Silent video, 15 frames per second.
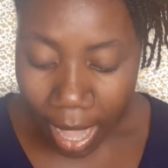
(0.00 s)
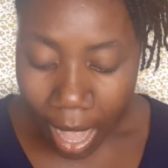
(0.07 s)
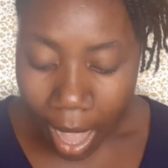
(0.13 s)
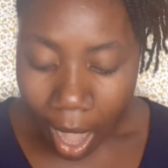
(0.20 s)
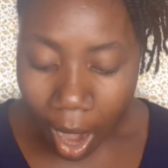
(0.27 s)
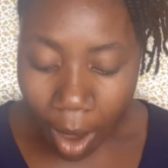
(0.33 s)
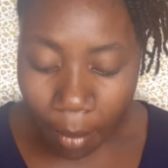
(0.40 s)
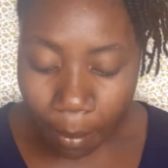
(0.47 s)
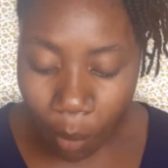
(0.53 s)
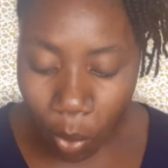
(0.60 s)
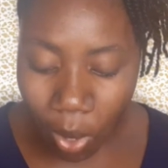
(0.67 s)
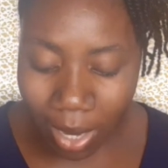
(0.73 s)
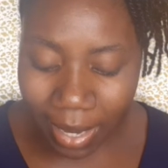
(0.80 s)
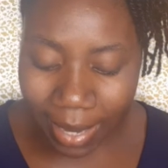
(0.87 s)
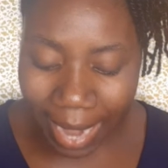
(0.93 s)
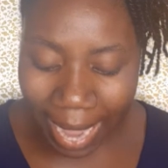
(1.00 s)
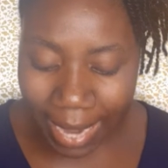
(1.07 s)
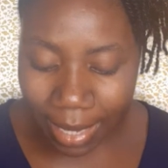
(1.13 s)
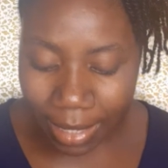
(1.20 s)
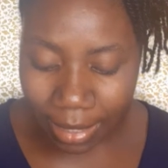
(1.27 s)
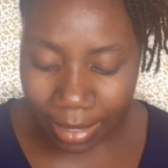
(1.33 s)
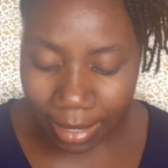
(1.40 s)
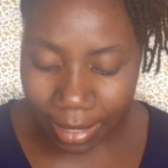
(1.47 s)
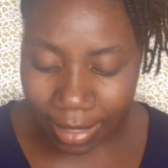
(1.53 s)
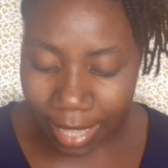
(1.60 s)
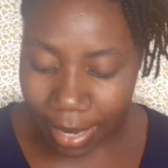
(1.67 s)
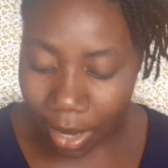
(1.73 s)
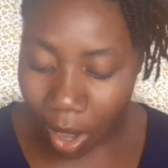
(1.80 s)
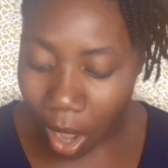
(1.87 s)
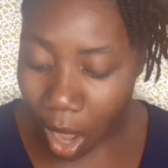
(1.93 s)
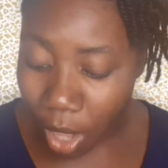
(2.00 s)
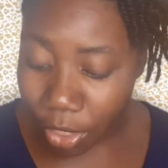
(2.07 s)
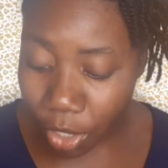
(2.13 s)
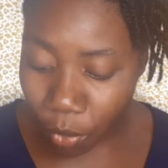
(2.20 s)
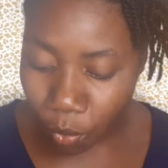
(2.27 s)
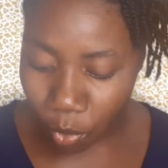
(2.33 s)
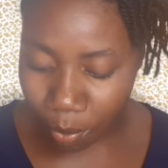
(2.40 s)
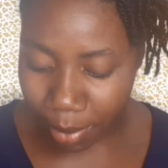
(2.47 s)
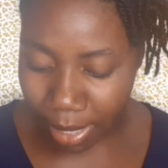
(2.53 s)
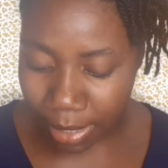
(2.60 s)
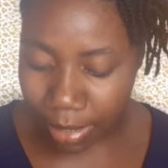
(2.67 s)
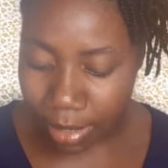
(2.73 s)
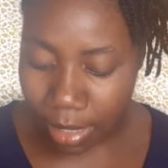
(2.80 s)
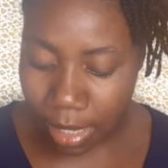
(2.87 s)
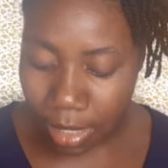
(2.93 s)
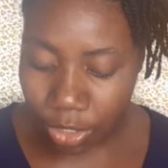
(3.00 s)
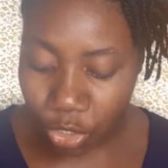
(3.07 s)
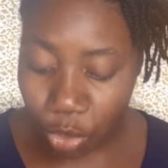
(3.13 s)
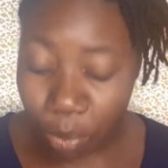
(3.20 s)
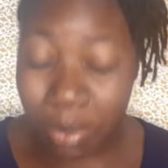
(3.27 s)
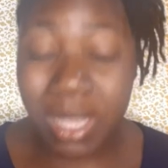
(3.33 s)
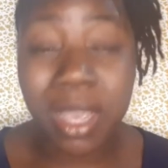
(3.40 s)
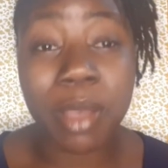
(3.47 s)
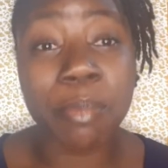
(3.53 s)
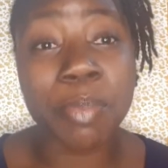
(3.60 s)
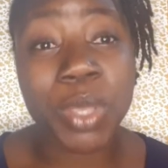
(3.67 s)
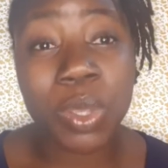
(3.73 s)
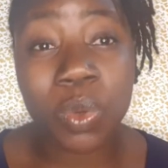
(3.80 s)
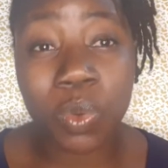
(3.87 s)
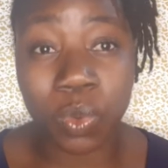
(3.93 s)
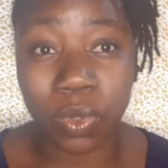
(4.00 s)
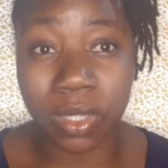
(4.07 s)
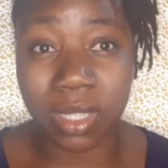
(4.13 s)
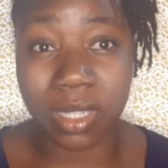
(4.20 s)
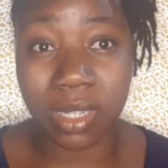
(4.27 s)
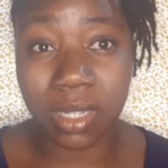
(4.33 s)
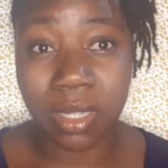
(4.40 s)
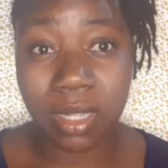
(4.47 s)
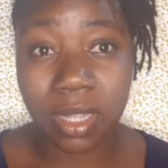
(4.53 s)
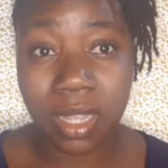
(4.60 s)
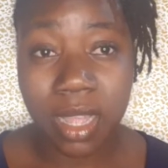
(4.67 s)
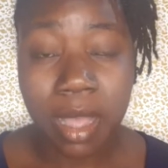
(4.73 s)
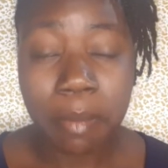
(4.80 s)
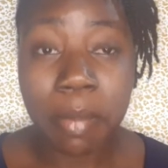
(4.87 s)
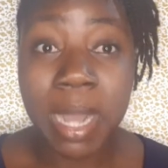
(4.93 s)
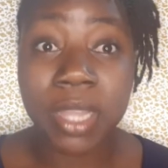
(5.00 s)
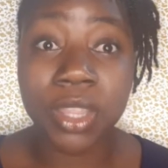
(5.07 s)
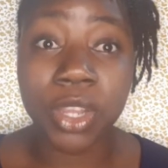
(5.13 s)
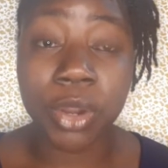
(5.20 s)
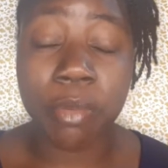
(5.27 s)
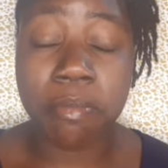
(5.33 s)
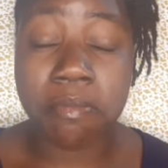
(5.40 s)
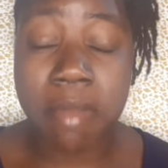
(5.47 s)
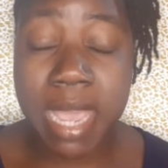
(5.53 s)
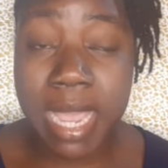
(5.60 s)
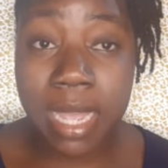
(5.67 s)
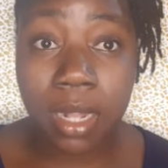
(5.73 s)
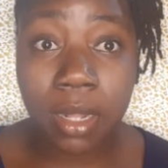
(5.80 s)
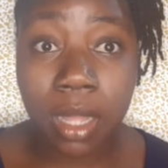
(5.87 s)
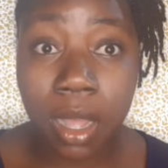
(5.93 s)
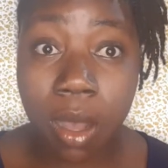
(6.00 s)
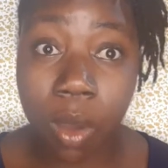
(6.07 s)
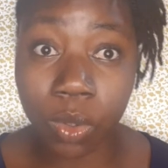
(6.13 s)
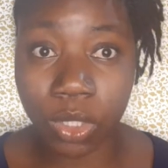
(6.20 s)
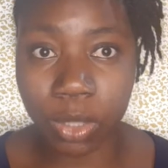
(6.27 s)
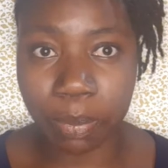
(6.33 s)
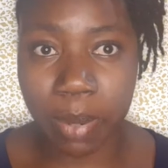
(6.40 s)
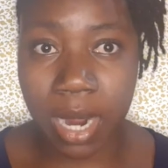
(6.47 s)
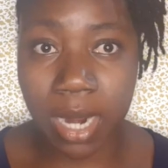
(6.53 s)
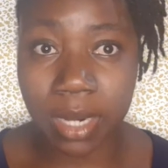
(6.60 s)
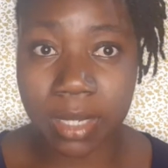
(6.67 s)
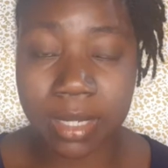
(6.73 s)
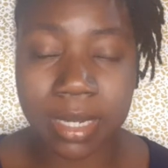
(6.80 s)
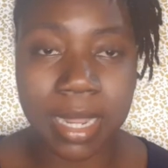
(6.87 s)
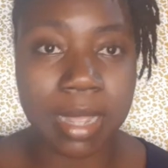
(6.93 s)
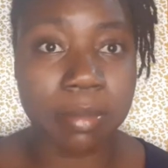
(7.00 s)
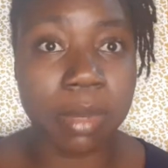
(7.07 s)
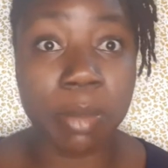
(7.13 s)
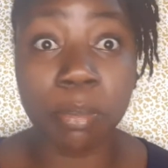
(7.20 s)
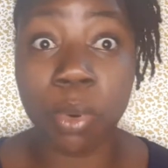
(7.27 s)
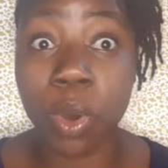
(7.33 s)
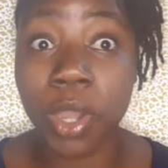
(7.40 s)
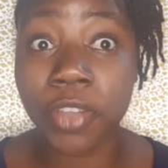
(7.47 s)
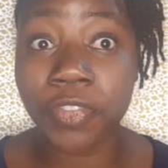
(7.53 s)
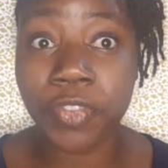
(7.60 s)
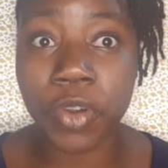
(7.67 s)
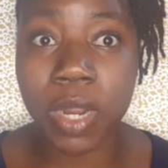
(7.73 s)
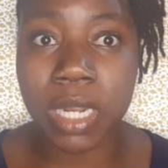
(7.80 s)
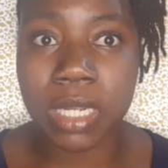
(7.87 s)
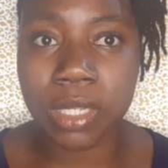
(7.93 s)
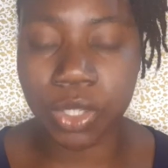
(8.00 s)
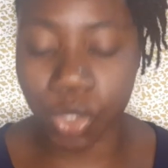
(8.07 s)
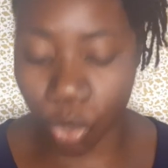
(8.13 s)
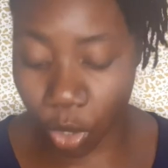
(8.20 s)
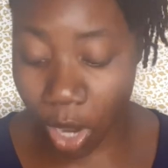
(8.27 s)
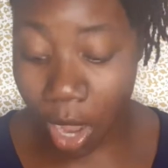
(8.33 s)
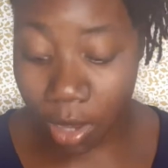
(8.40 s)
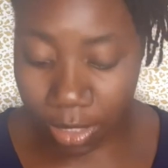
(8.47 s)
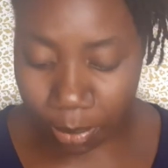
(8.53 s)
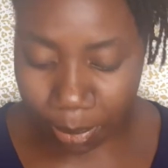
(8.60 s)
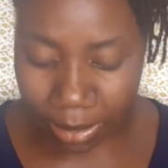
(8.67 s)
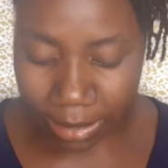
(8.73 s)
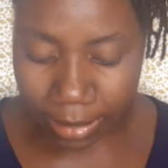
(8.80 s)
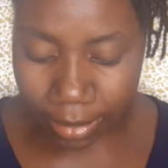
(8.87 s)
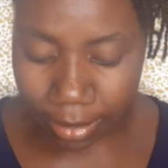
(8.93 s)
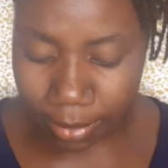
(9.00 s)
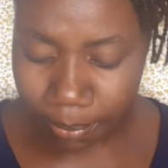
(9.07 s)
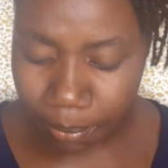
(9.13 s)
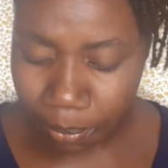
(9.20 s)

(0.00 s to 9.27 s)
are more likely than other women to be abused by their male counterparts, namely boyfriends or husbands,